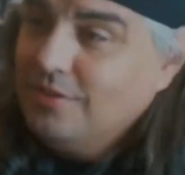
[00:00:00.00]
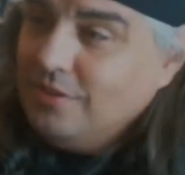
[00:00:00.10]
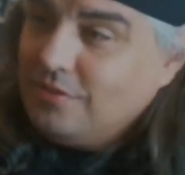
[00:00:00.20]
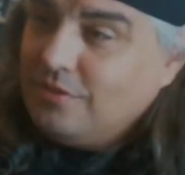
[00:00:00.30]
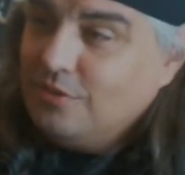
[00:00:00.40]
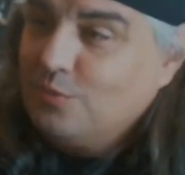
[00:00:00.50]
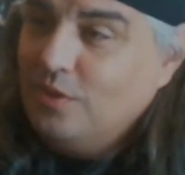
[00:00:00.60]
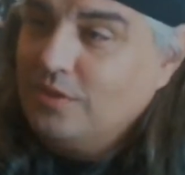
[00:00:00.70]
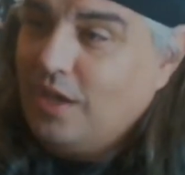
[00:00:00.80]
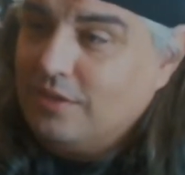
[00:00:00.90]
This
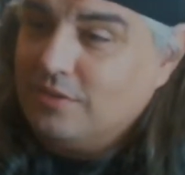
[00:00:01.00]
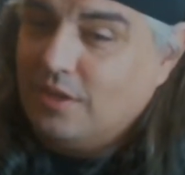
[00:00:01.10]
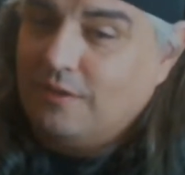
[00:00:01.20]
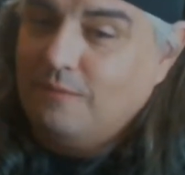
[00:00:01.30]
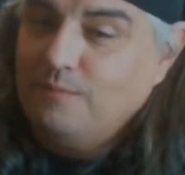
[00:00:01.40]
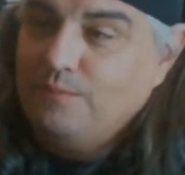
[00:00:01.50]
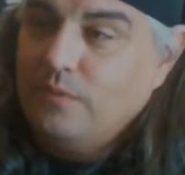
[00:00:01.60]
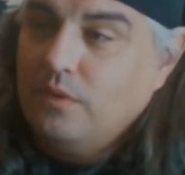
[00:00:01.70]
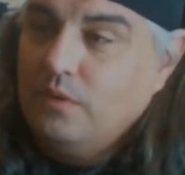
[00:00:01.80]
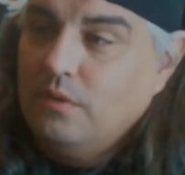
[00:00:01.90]
one guy's like,
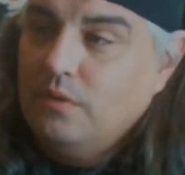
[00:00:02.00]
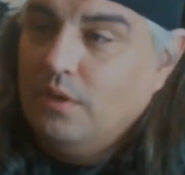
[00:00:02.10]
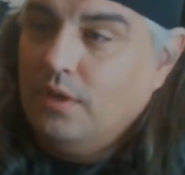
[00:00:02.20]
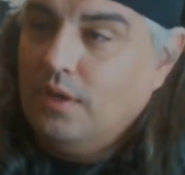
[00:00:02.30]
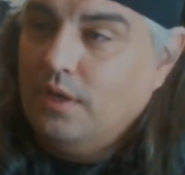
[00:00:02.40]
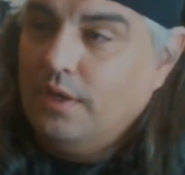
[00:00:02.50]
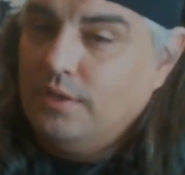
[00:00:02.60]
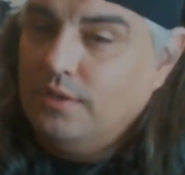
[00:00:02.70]
I'll